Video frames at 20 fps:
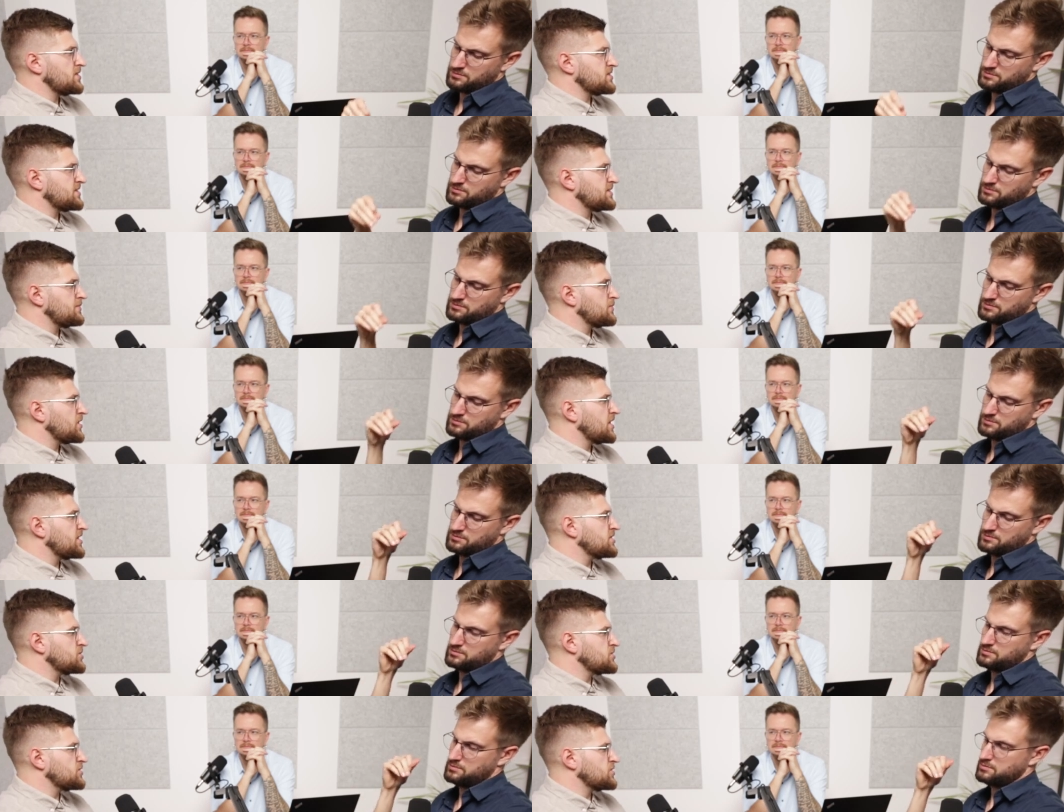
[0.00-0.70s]

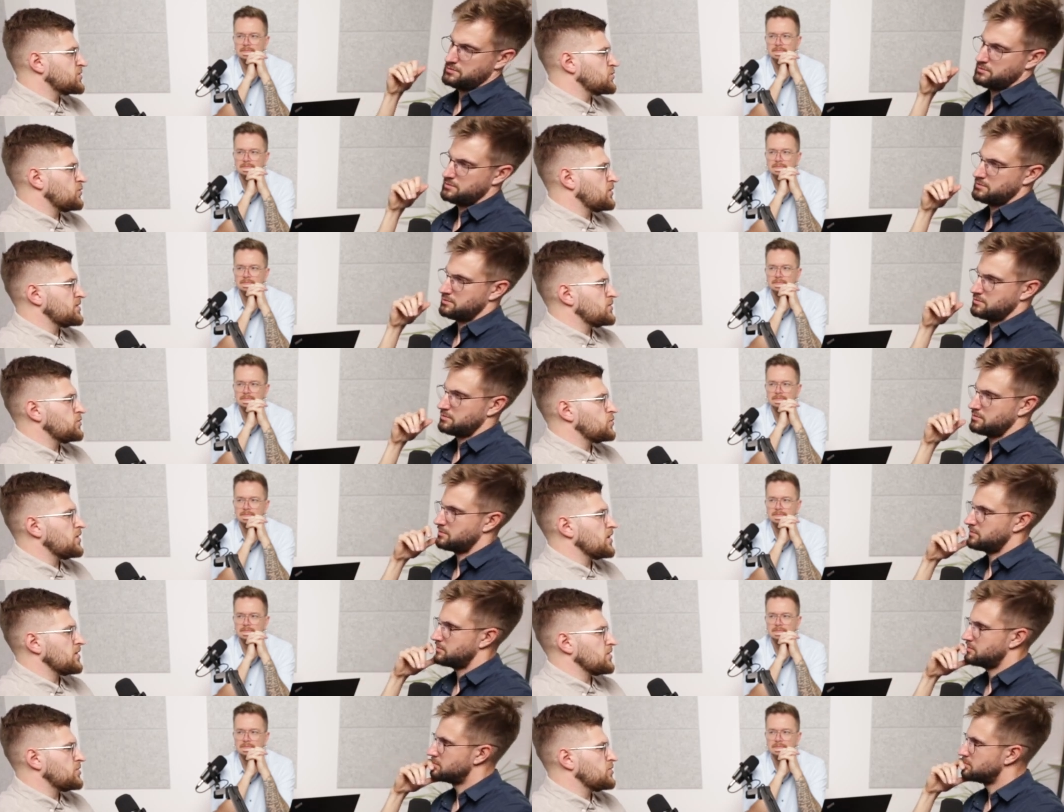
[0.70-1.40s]
Speaker 1: simulations when we
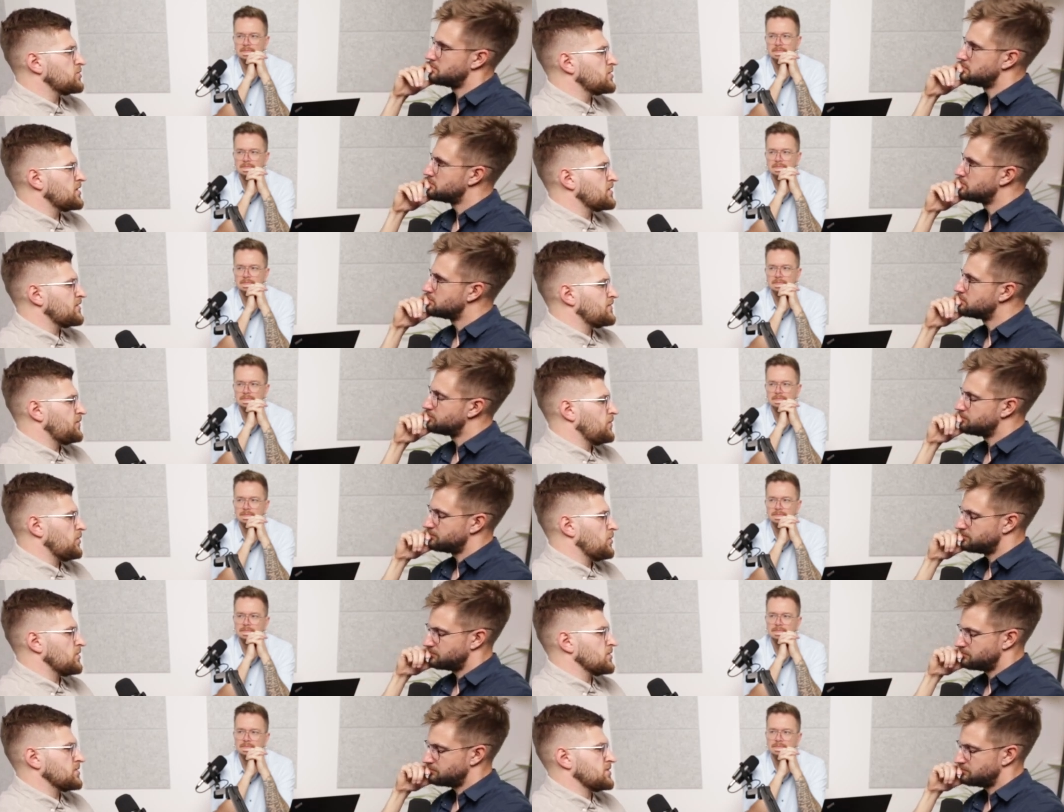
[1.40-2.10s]
are looking
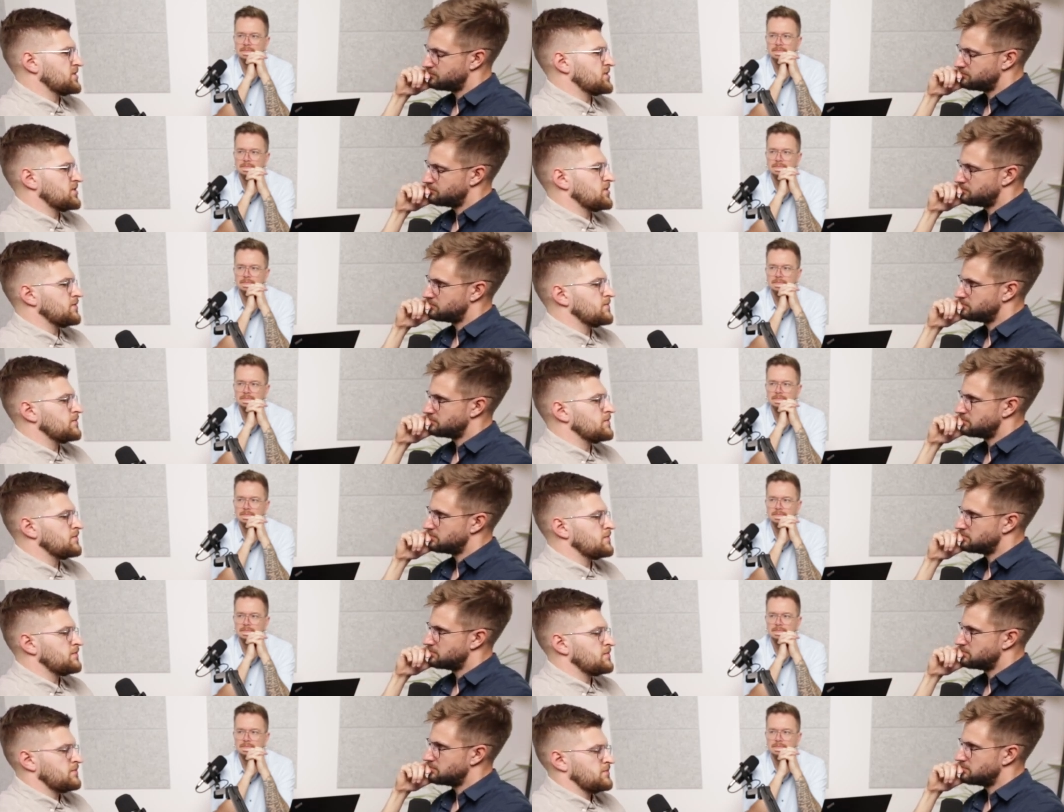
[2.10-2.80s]
for some
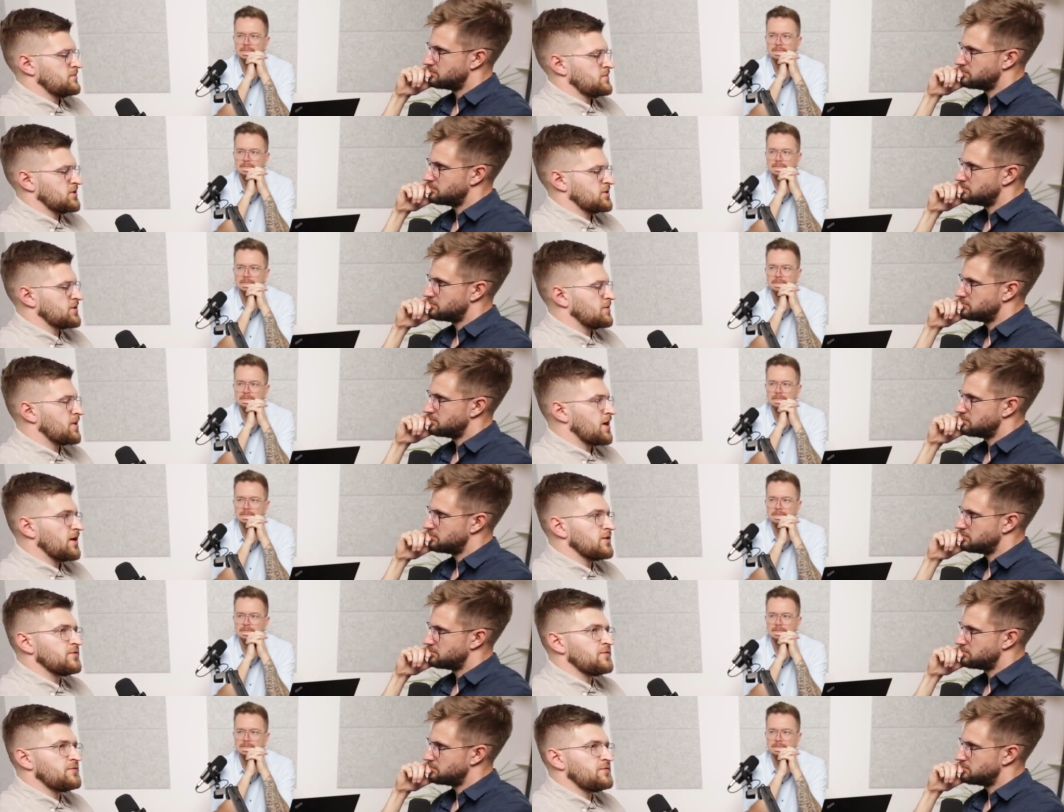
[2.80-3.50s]
some kind
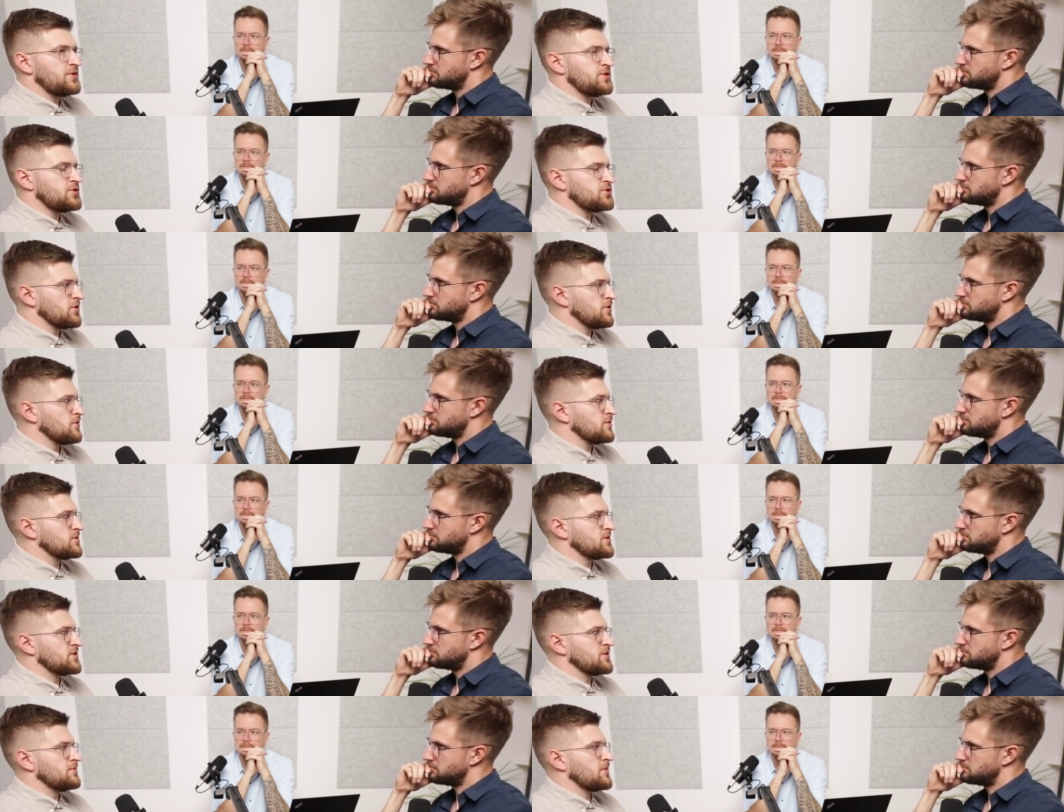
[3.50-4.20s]
of feature,
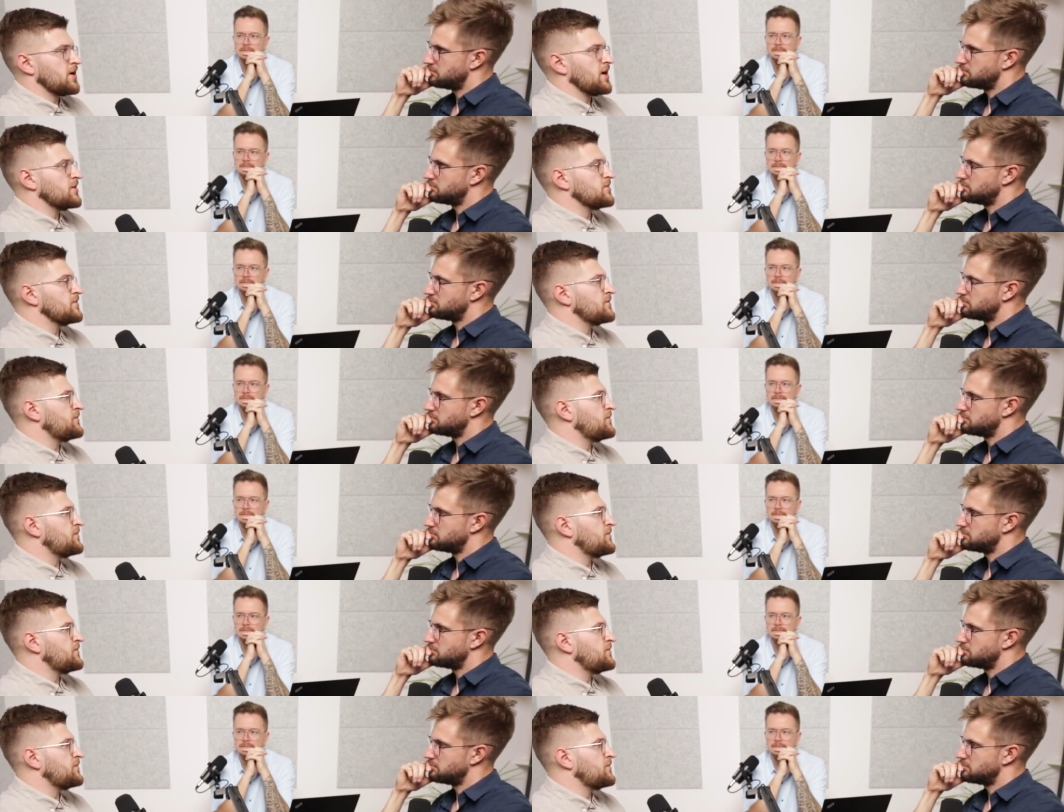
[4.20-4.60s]
some kind of